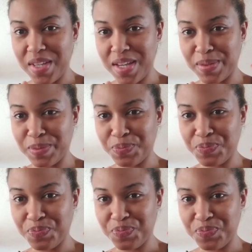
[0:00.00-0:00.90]
yeah,
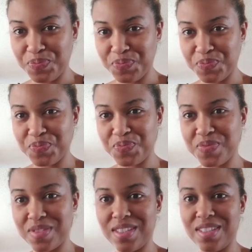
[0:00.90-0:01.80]

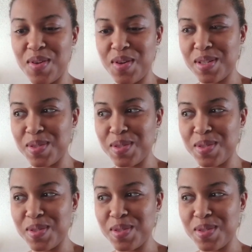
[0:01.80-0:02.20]
you know I